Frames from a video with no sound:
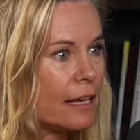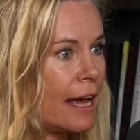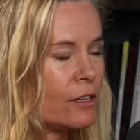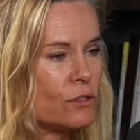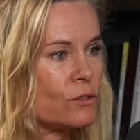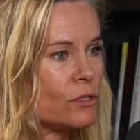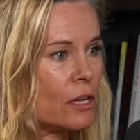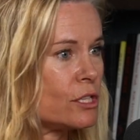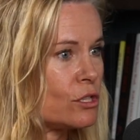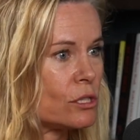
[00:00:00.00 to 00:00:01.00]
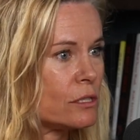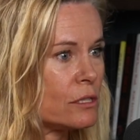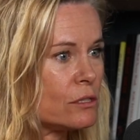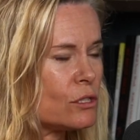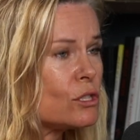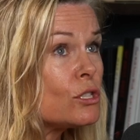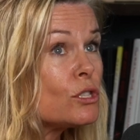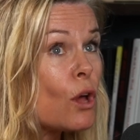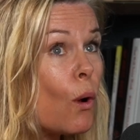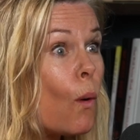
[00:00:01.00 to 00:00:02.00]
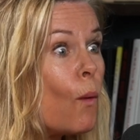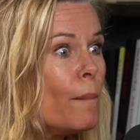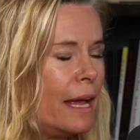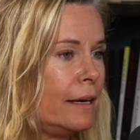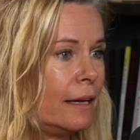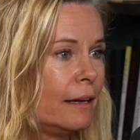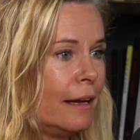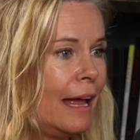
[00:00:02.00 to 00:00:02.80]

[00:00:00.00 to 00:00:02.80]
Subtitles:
actors auditioned. So many.